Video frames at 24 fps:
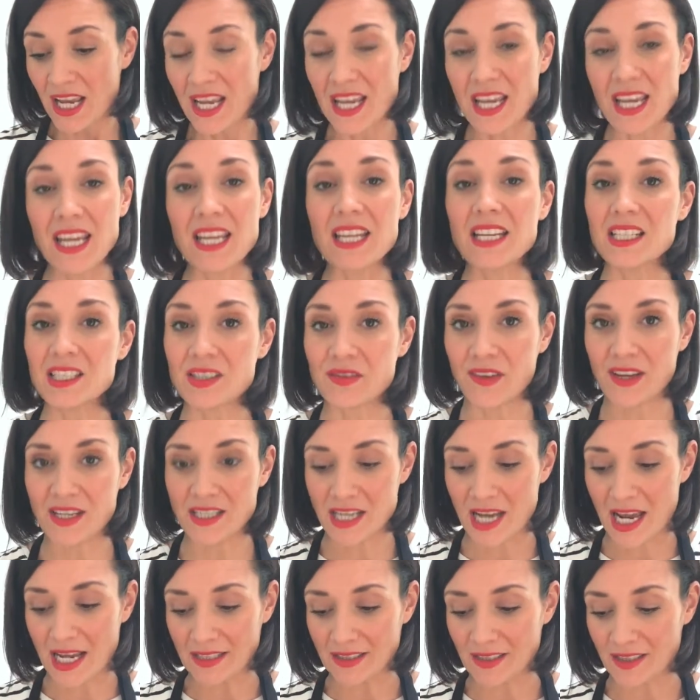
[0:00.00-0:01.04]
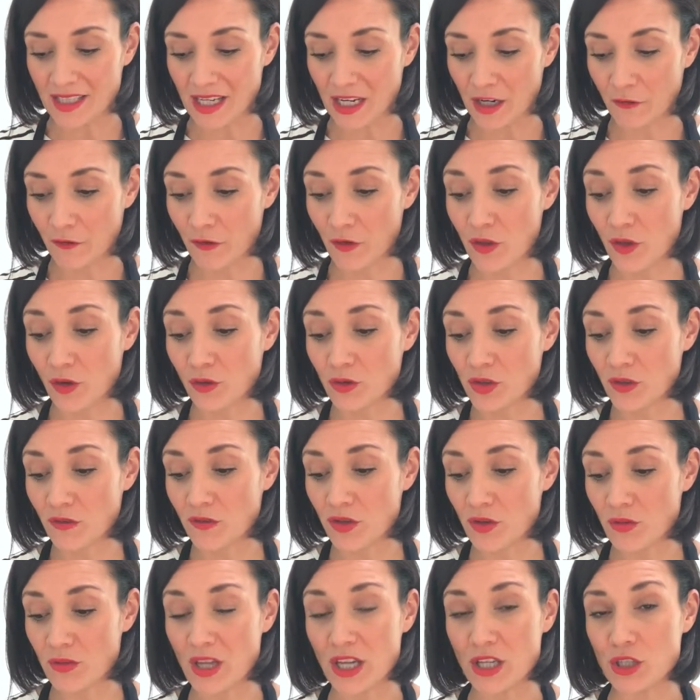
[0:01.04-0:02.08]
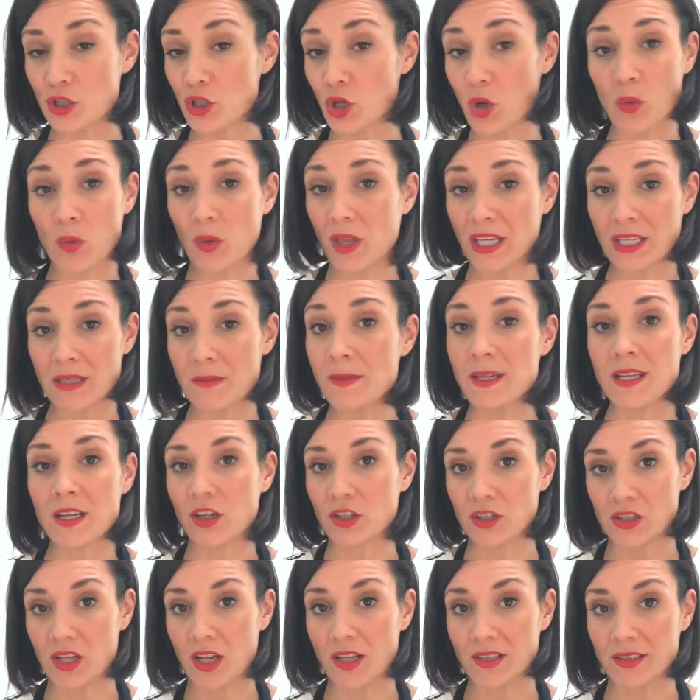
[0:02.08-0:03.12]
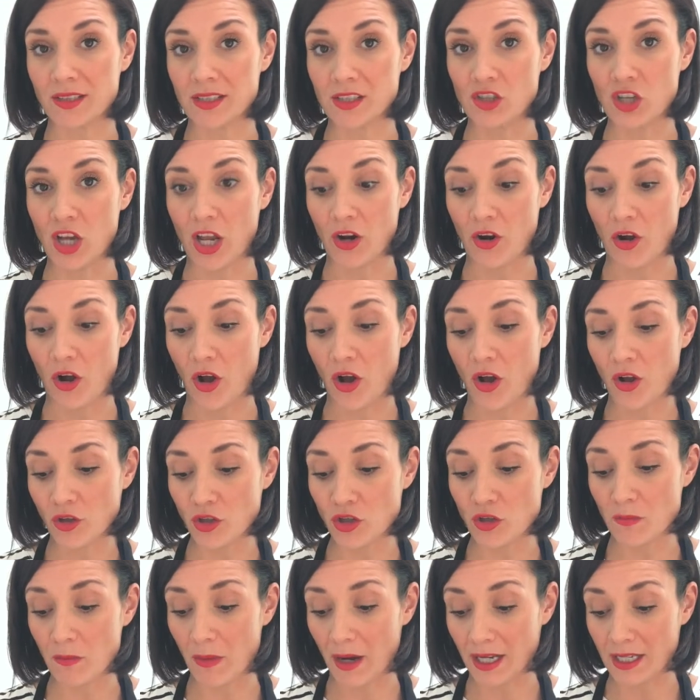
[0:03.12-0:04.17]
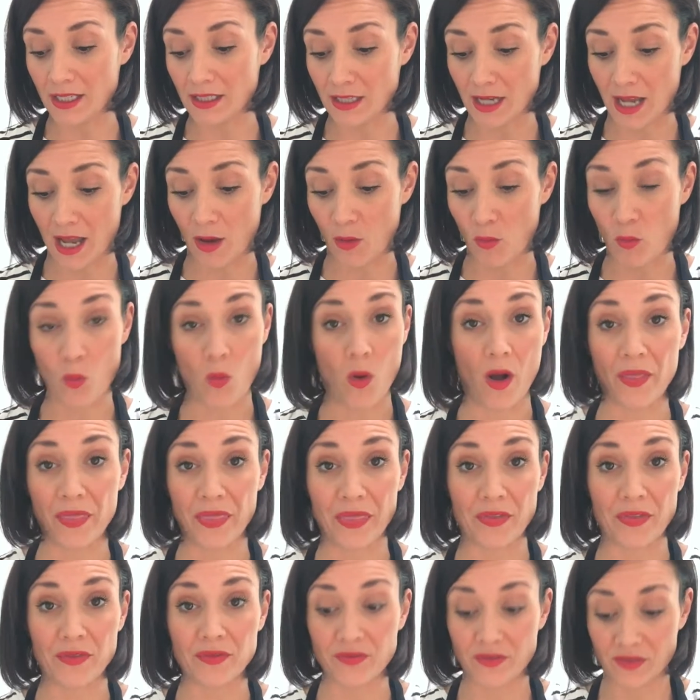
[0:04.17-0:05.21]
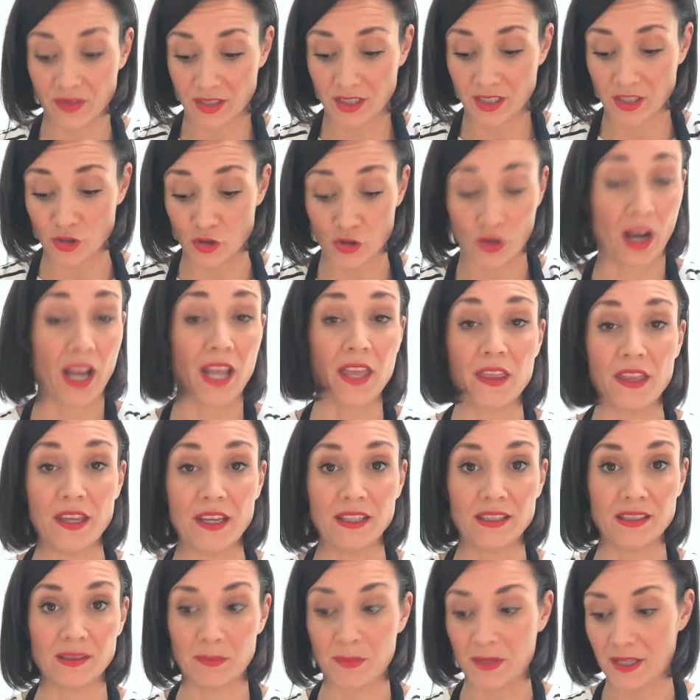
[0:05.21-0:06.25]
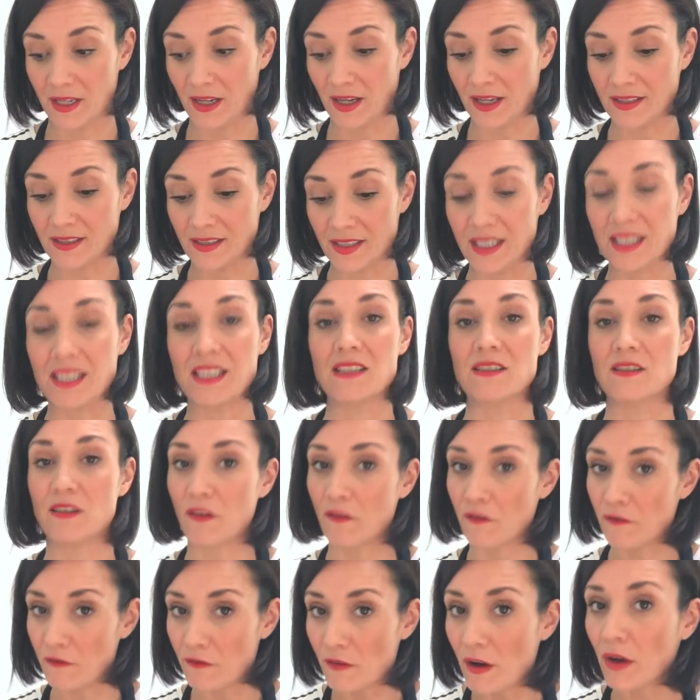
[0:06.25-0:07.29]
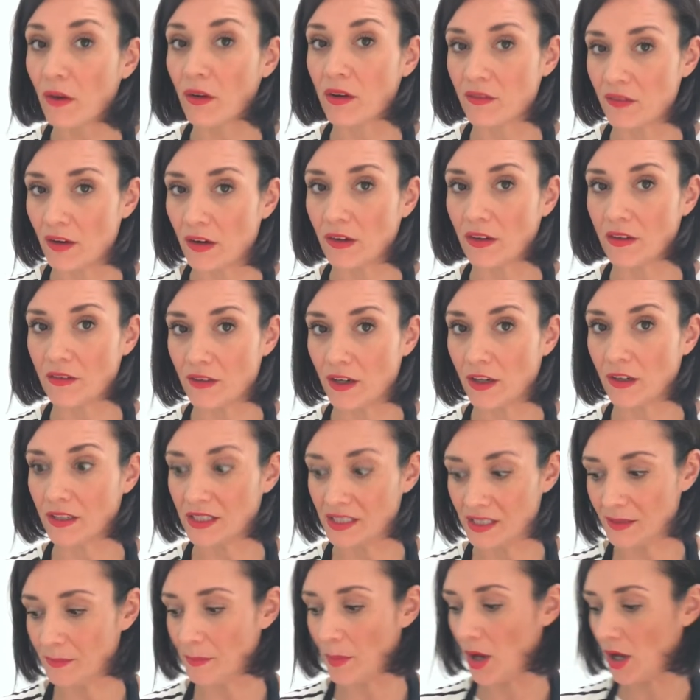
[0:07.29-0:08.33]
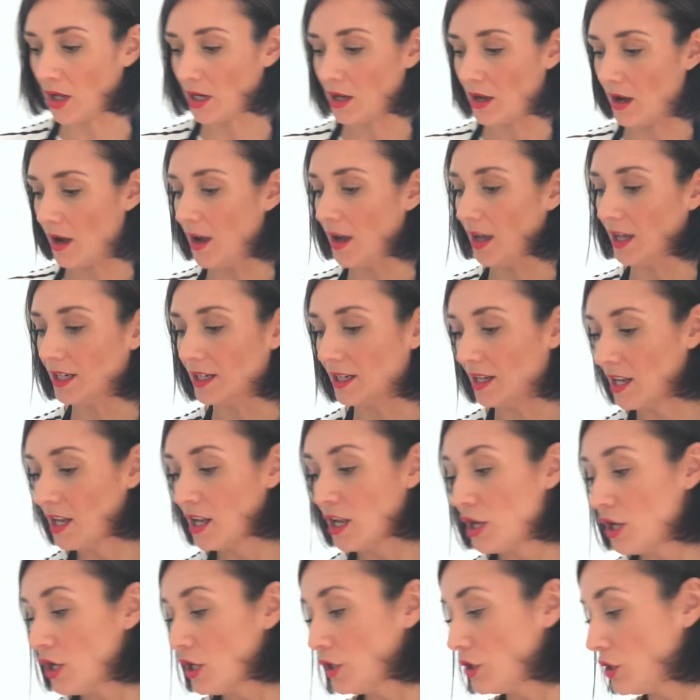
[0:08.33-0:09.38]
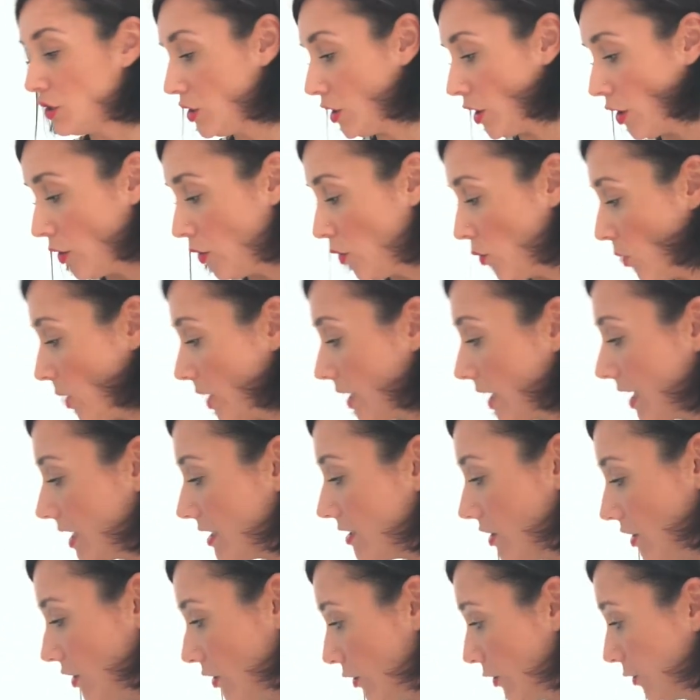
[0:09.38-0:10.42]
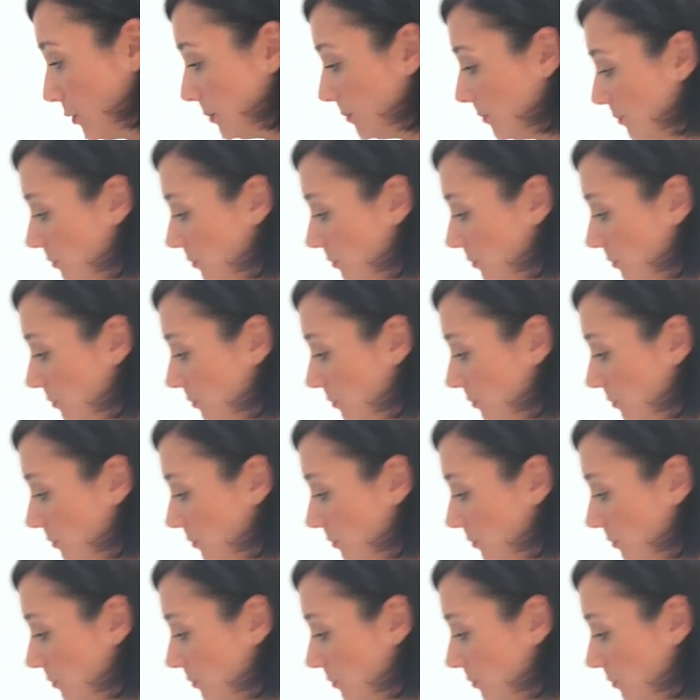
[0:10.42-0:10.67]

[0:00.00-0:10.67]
It is fantastic. For those of you that don't like meat or sausage at all, you might not want to try this because it is very, very, very spot on. So what I do